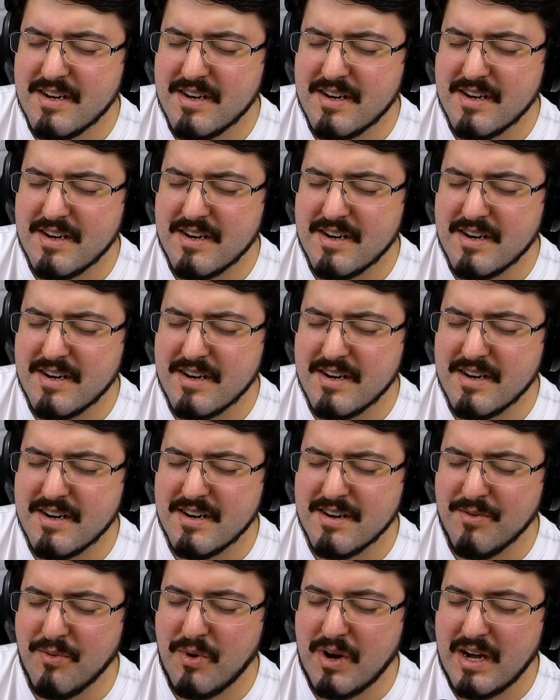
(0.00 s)
Oh,
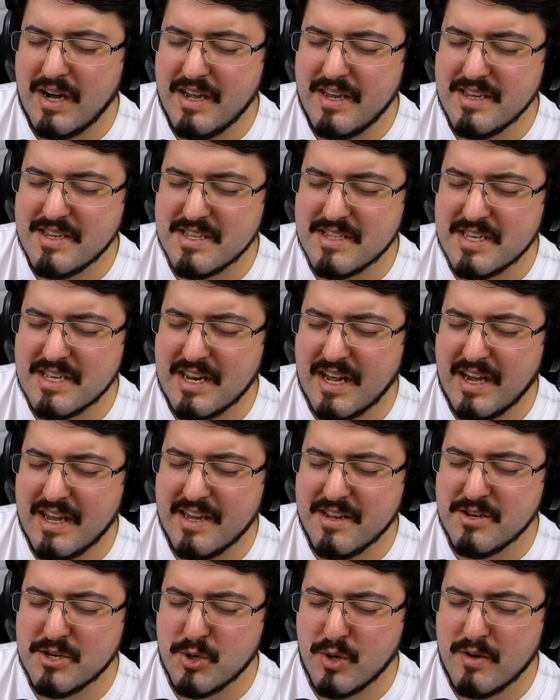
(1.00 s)
why is it that I
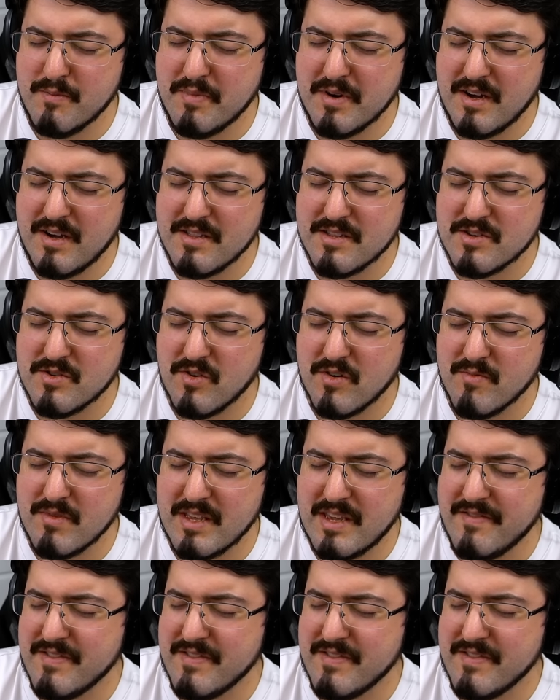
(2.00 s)
enjoy puns normally,